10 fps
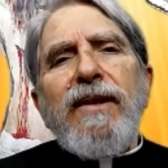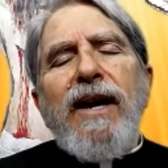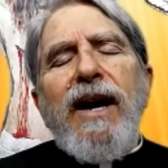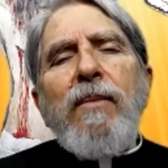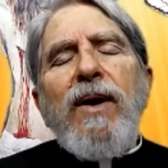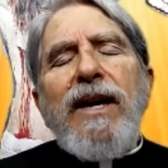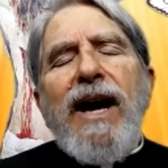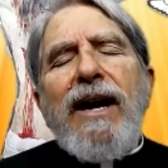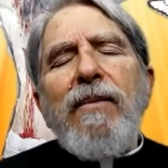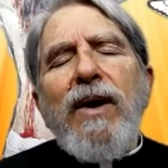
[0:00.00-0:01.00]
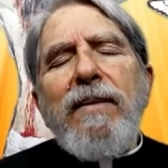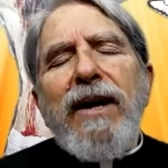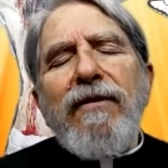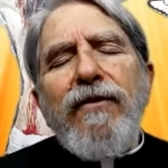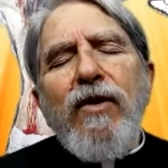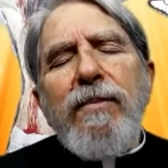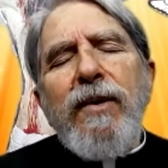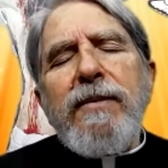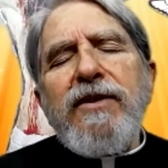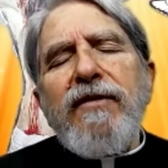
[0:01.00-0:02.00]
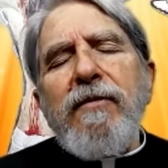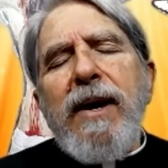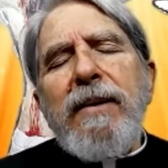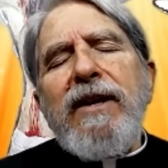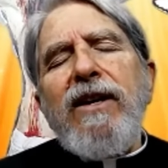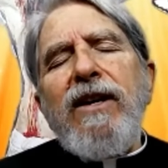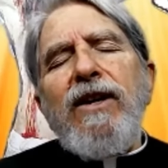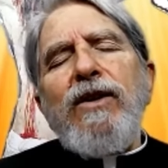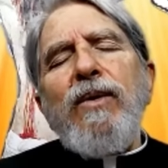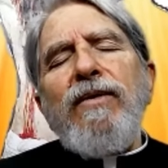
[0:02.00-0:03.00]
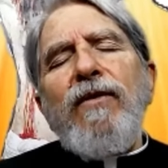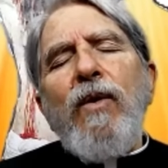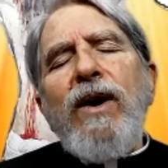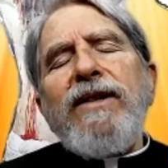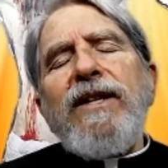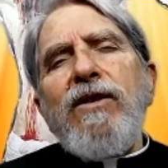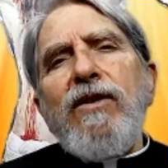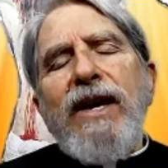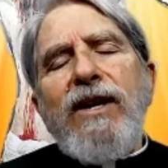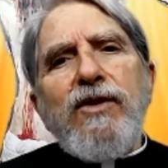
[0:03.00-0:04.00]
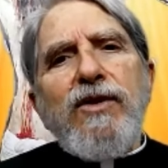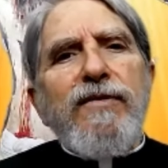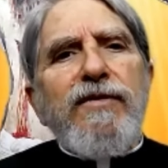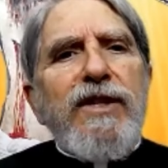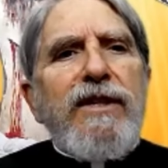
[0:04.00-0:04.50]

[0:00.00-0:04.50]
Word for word: I want I want to make a firm purpose of amendment to avoid the new occasions of sin.